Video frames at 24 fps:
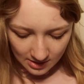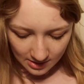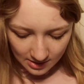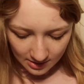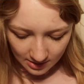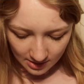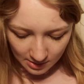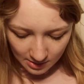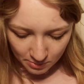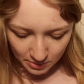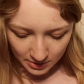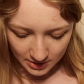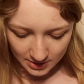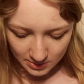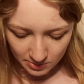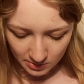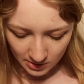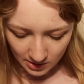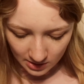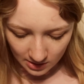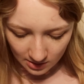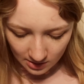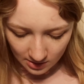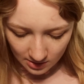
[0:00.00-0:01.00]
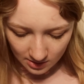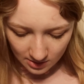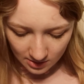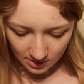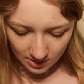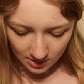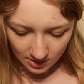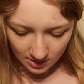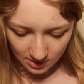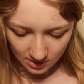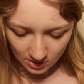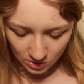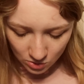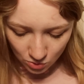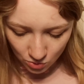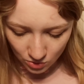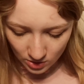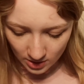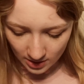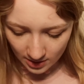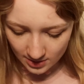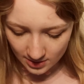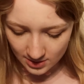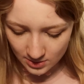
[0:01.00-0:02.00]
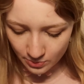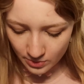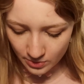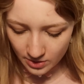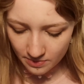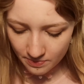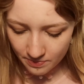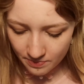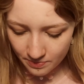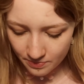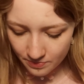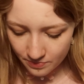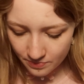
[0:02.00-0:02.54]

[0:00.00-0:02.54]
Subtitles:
And that brings me to the next one.